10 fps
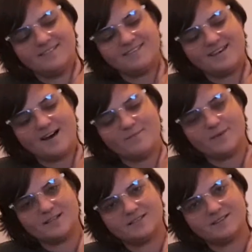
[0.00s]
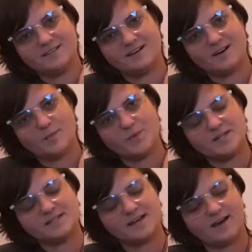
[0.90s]
that muscle up
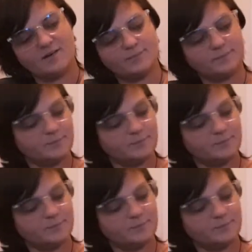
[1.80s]
and down.